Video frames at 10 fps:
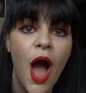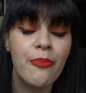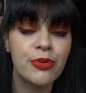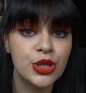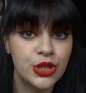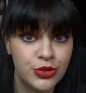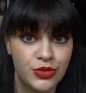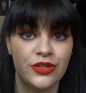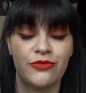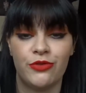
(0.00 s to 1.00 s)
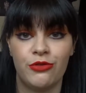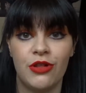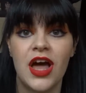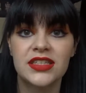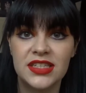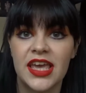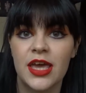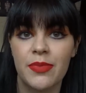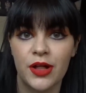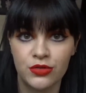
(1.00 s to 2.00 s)
a beautiful
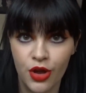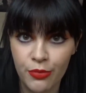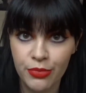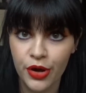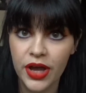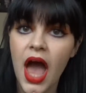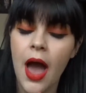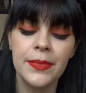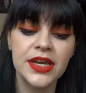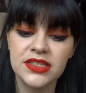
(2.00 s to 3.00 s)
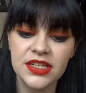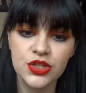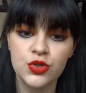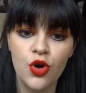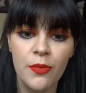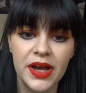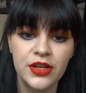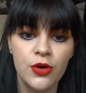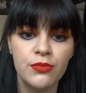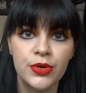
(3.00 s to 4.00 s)
Tinkerbell notebook, and because I store my
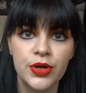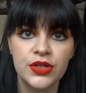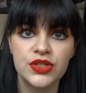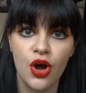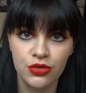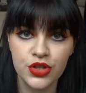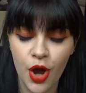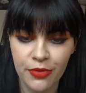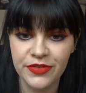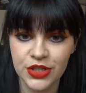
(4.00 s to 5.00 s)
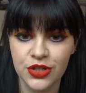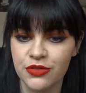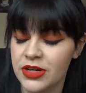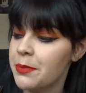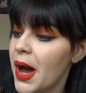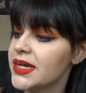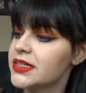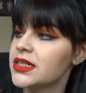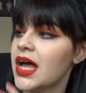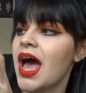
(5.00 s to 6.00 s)
notebooks on top of each other in a
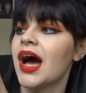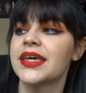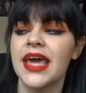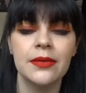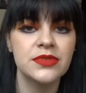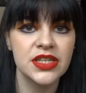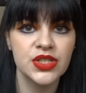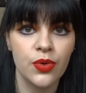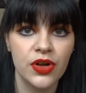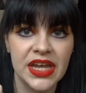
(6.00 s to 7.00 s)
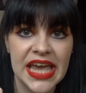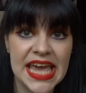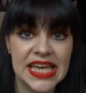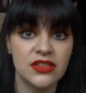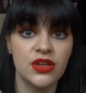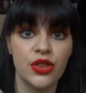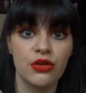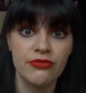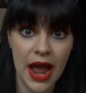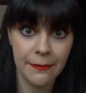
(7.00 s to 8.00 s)
pile, I kept this one in
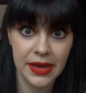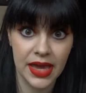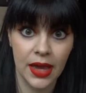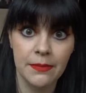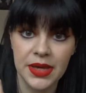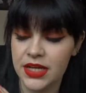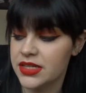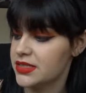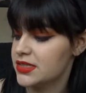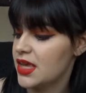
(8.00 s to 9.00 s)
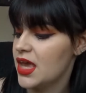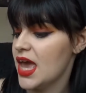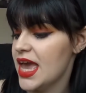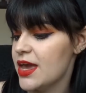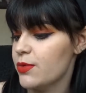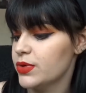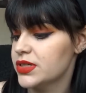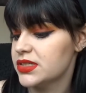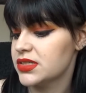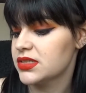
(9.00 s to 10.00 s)
the wrapping because it
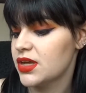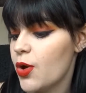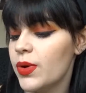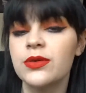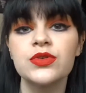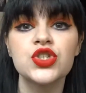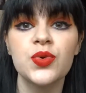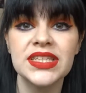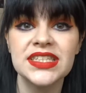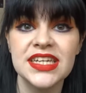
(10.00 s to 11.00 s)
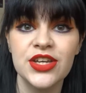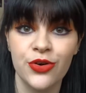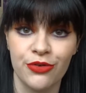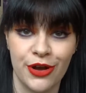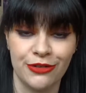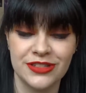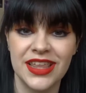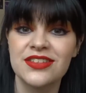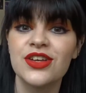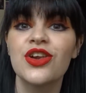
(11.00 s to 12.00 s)
was €20.
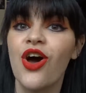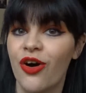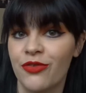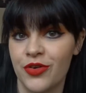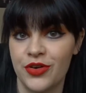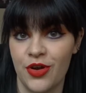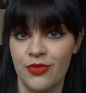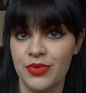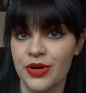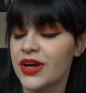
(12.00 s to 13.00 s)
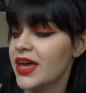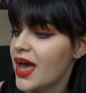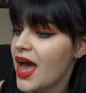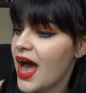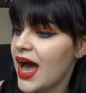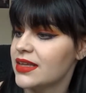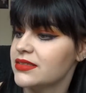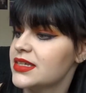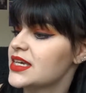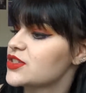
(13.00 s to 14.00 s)
That's a lot for a notebook,
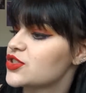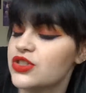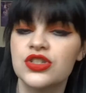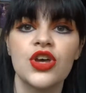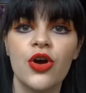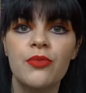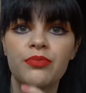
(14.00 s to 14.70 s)
and it's just so